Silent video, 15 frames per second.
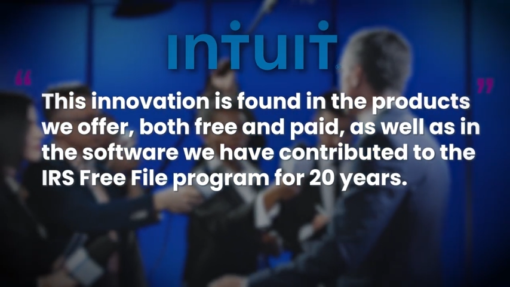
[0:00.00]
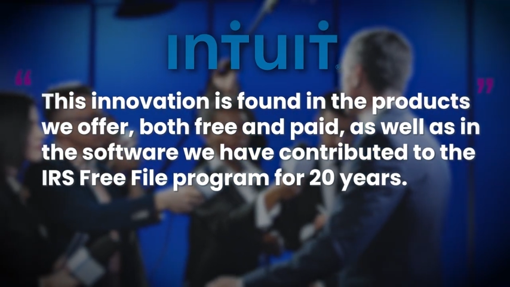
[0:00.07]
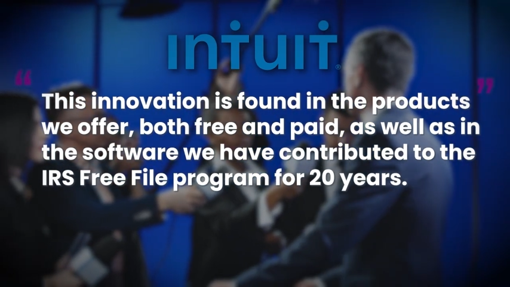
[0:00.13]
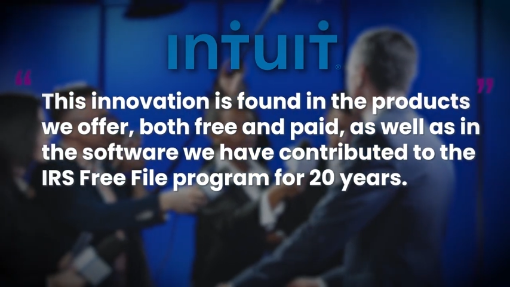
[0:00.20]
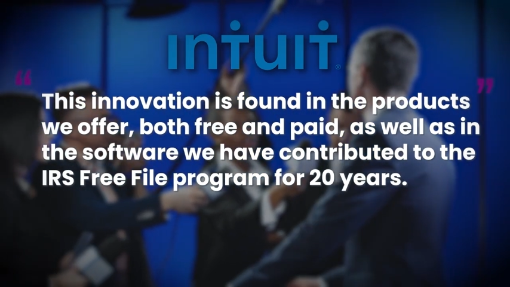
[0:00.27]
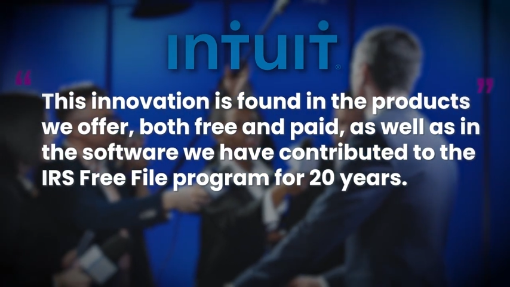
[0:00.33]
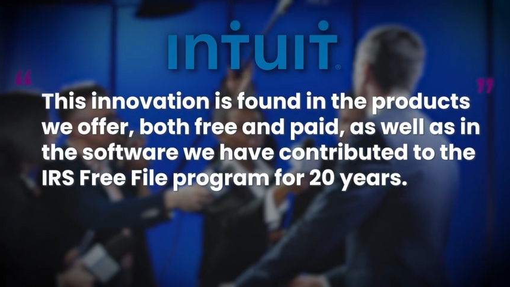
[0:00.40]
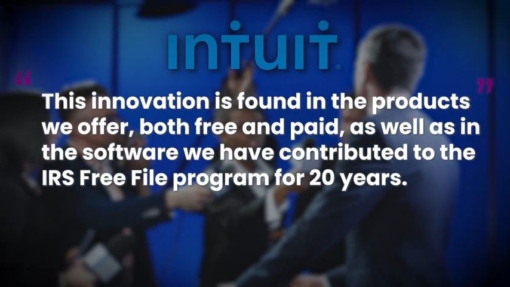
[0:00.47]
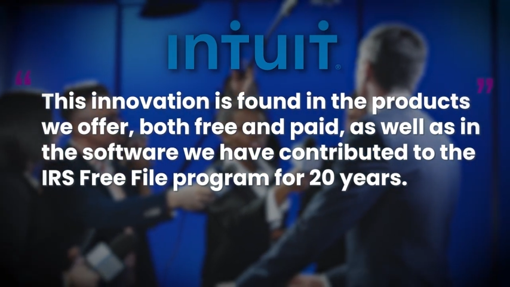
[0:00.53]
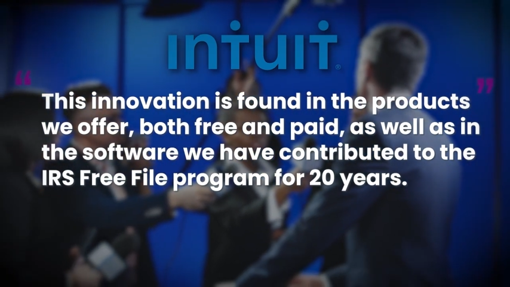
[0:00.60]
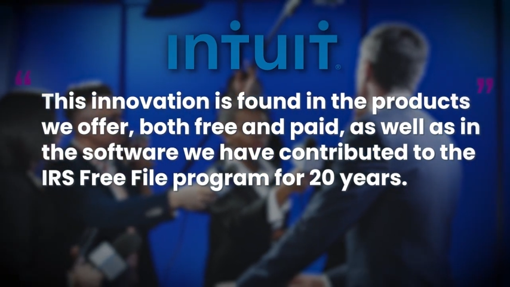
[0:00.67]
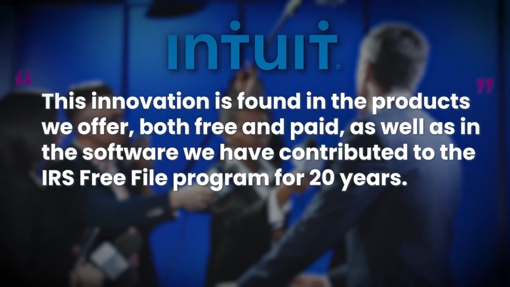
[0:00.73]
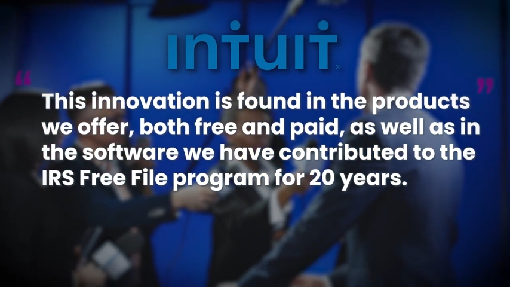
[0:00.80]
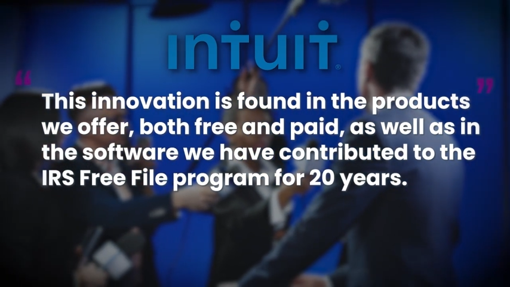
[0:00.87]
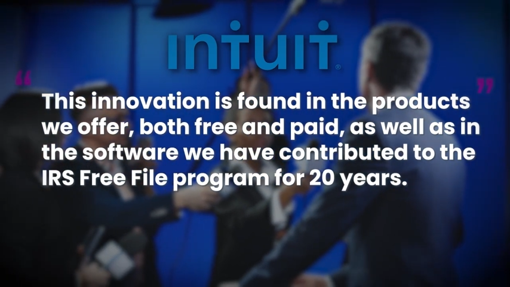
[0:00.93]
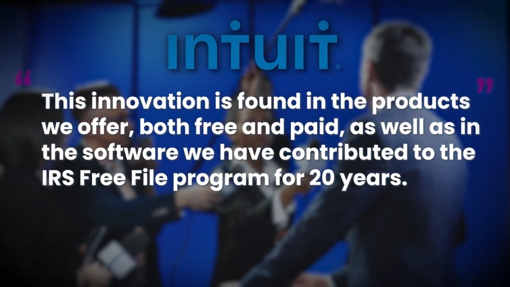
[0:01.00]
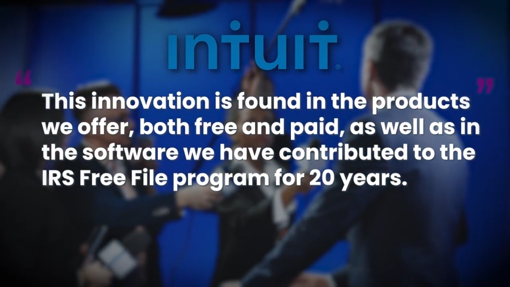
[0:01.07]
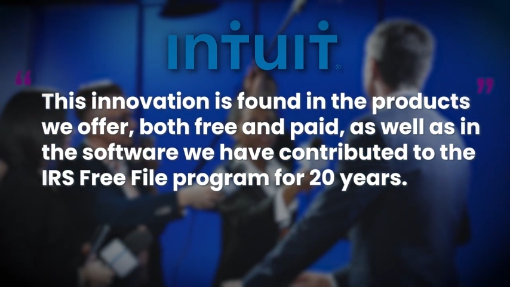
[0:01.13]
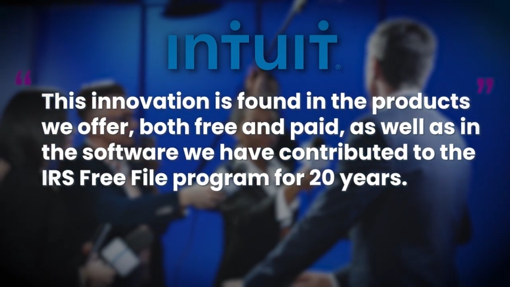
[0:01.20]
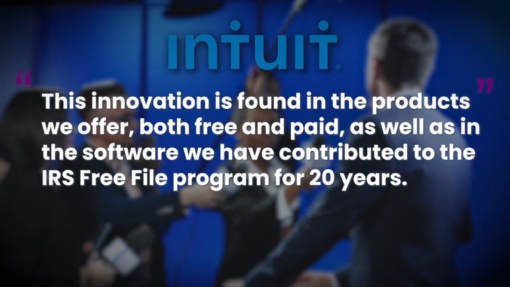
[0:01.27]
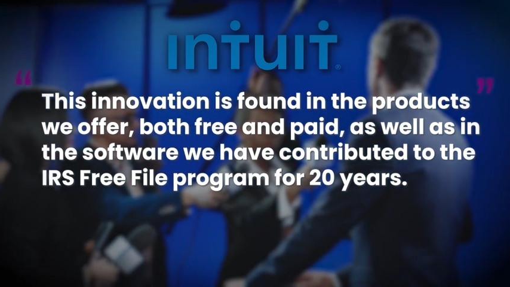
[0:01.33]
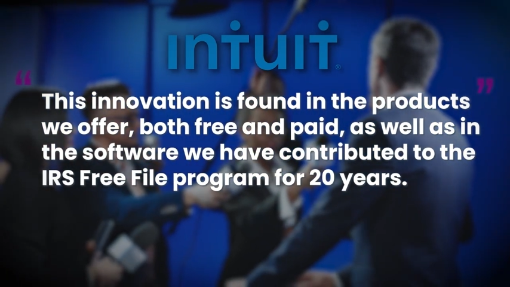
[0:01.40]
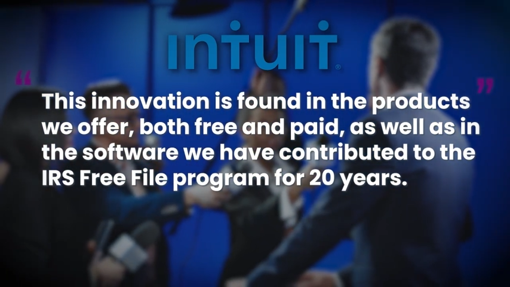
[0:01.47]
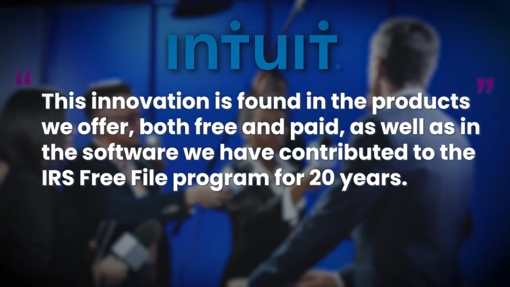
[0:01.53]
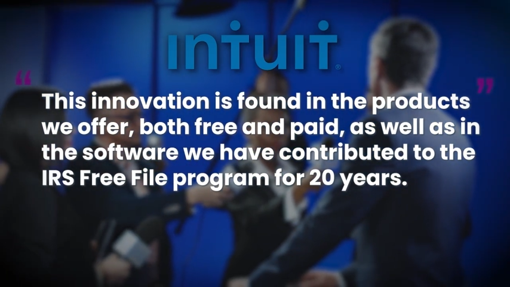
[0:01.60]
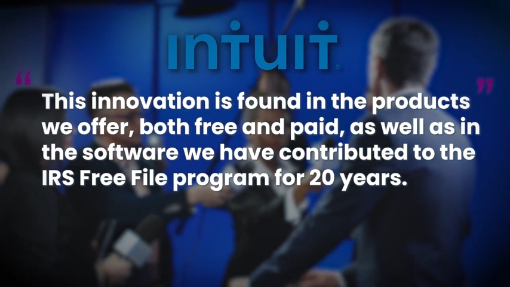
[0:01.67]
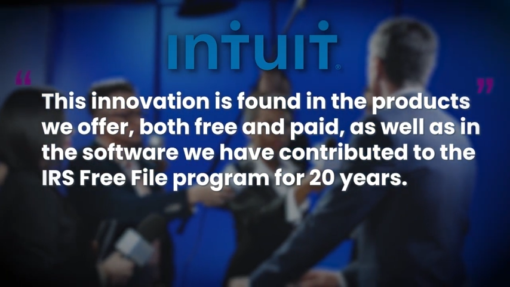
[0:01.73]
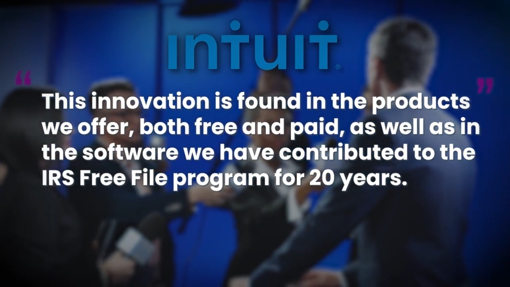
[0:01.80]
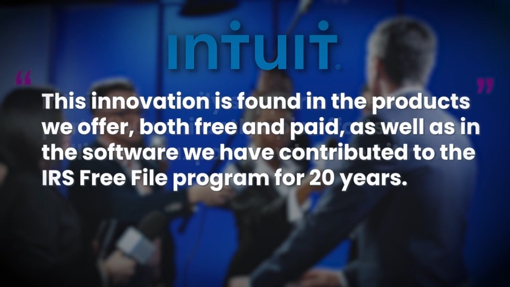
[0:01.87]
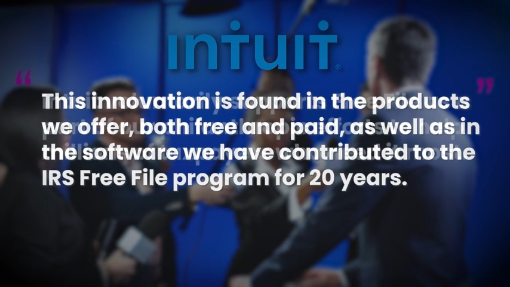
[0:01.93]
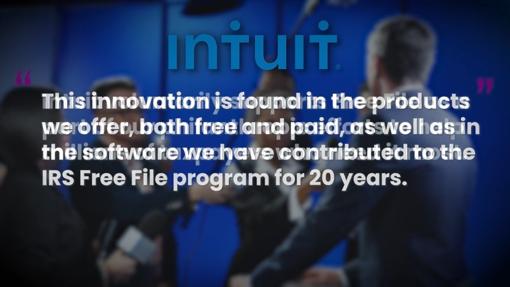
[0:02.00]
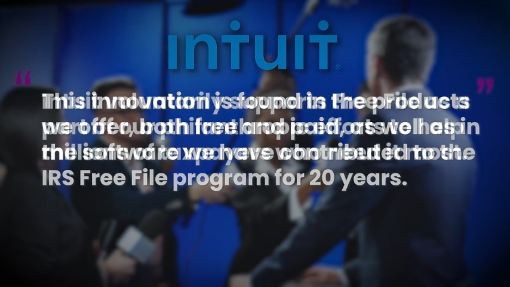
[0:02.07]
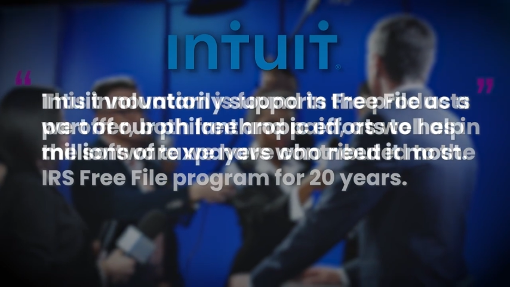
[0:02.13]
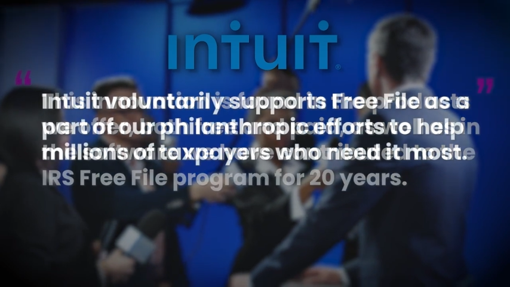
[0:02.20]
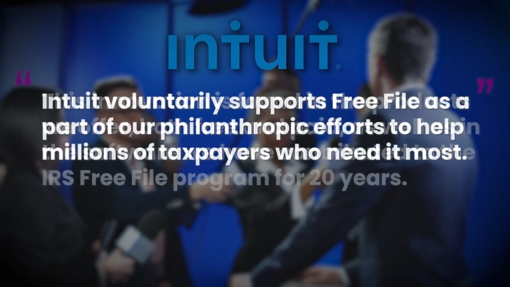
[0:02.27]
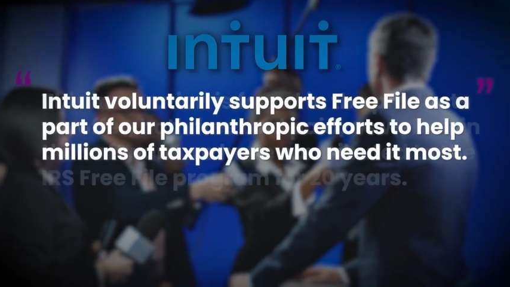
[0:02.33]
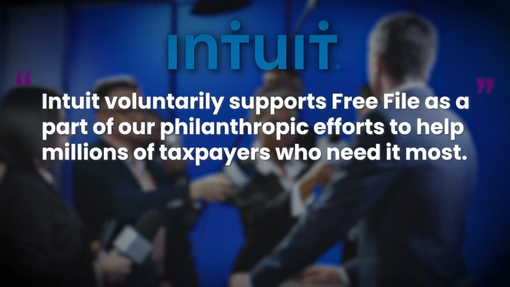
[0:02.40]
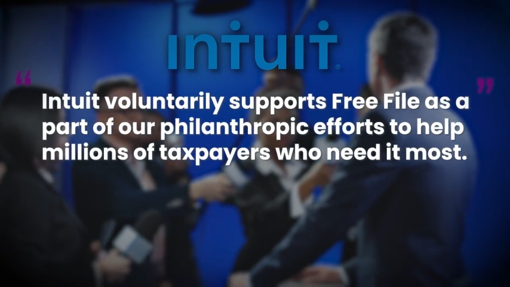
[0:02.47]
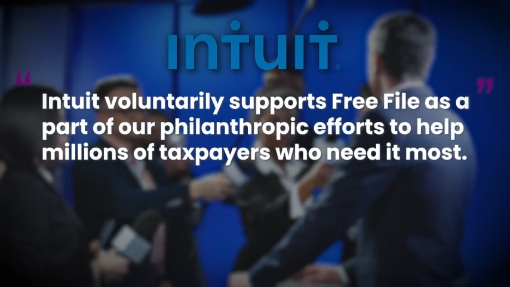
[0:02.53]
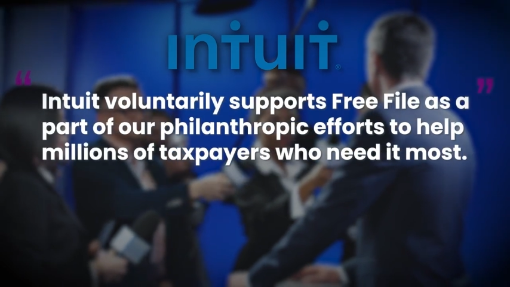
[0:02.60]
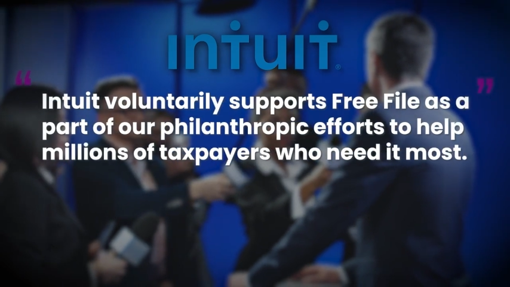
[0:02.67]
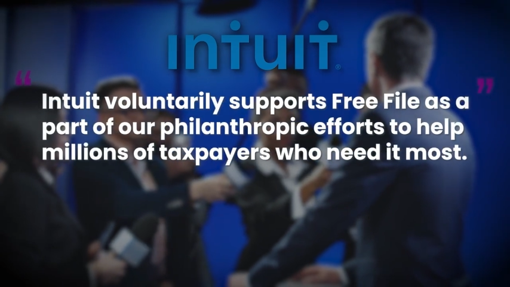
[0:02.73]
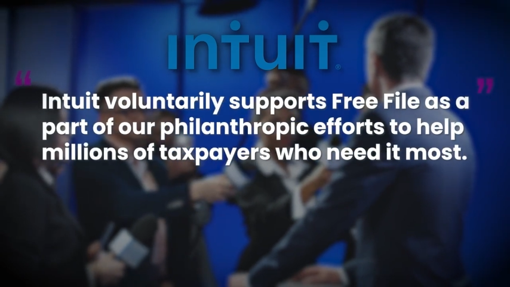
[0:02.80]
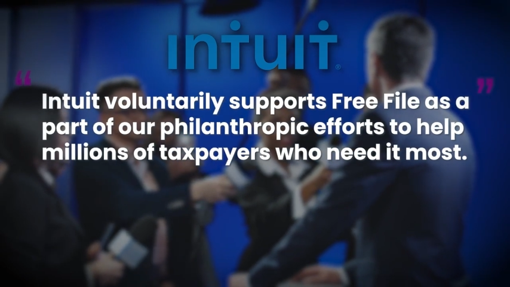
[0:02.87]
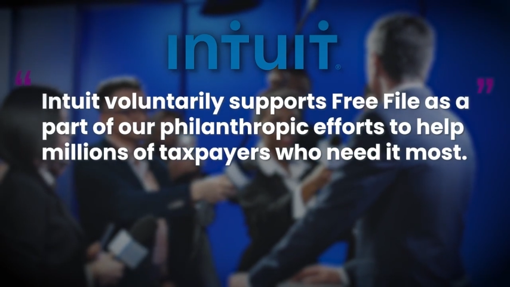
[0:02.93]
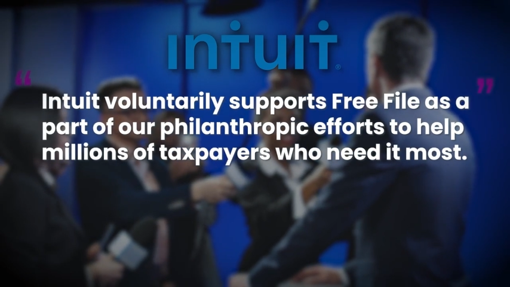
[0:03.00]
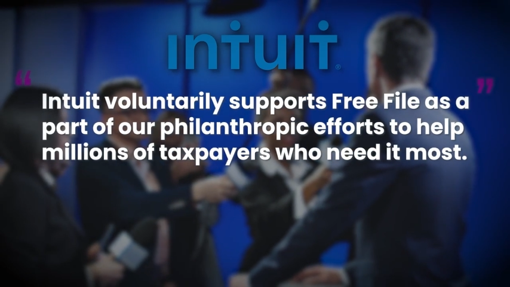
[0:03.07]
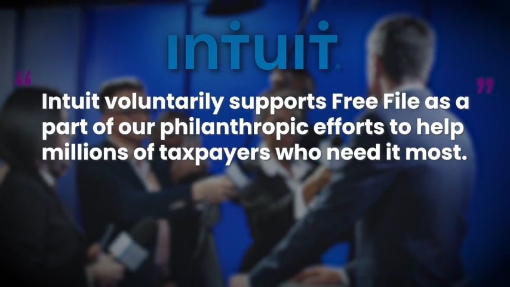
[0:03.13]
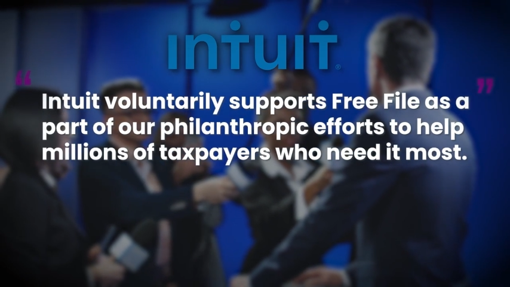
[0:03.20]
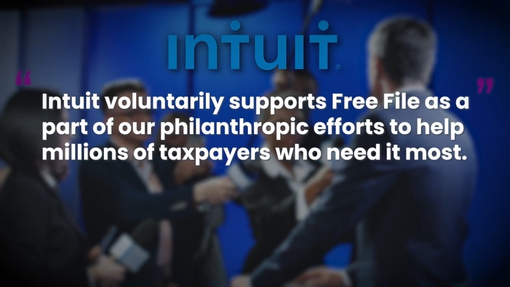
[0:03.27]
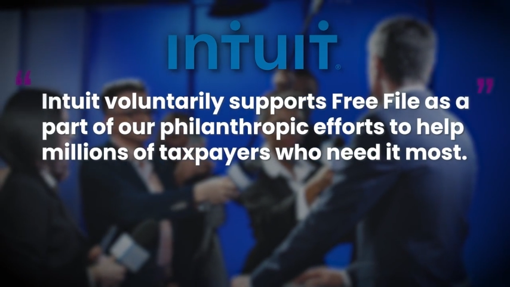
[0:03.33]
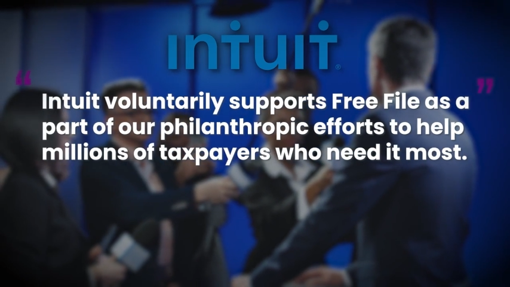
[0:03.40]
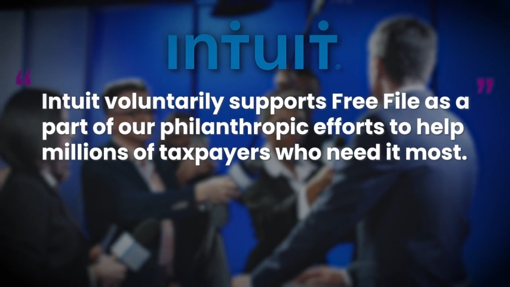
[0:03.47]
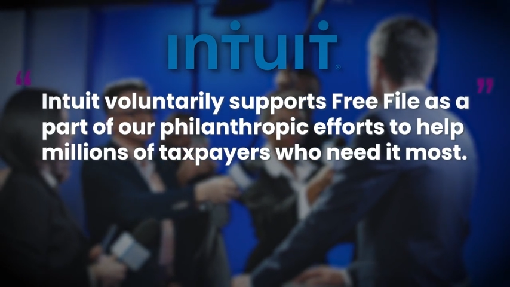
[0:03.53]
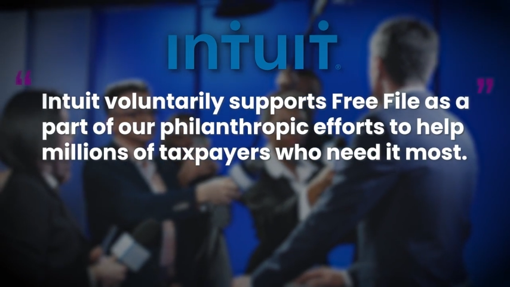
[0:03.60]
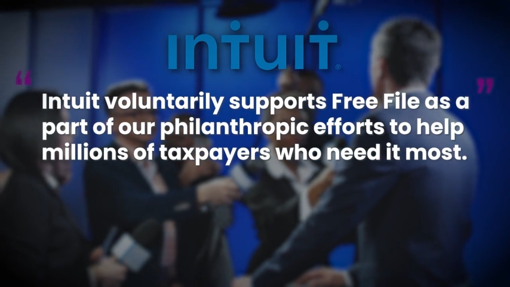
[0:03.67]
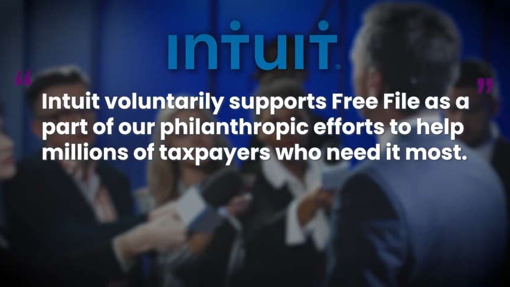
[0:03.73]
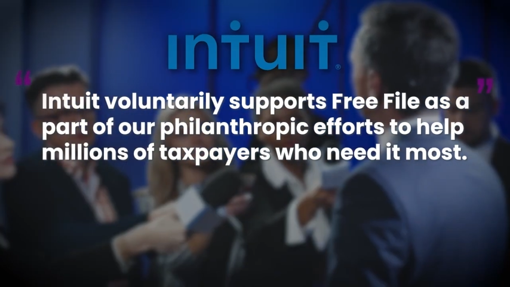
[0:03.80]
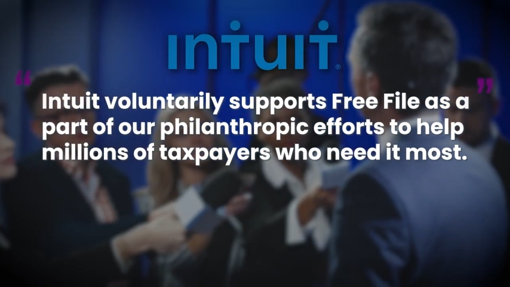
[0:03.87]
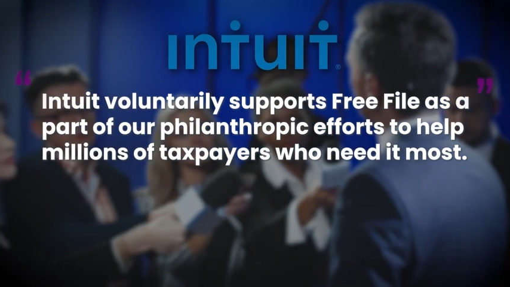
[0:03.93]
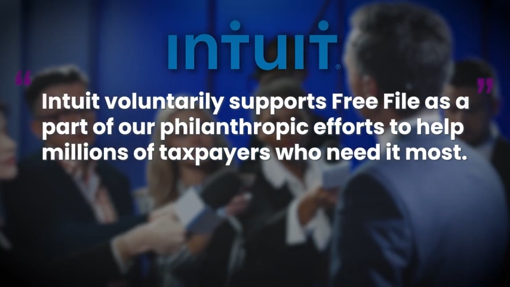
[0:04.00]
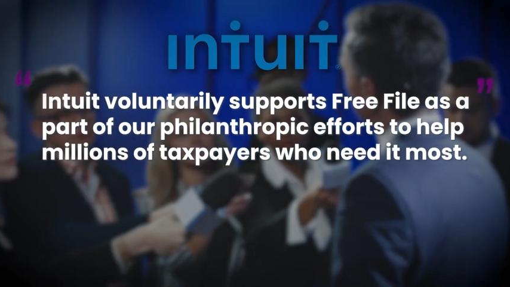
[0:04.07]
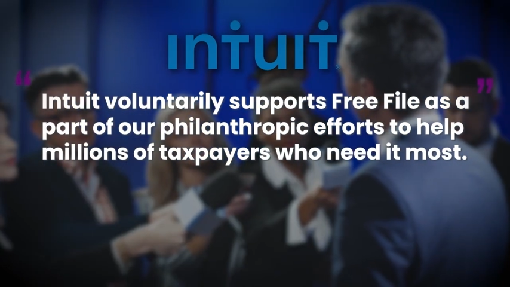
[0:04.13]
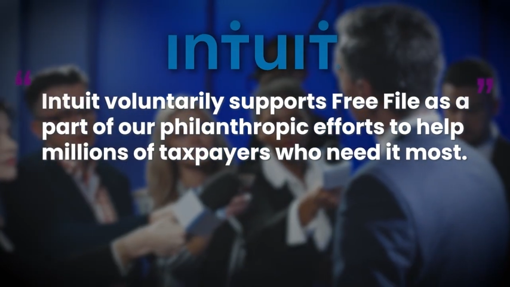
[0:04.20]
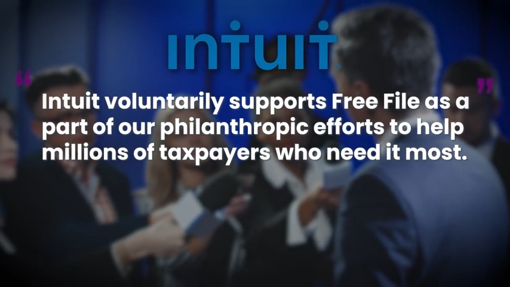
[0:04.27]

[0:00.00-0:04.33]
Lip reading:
No face is visible, so there are no lips to read.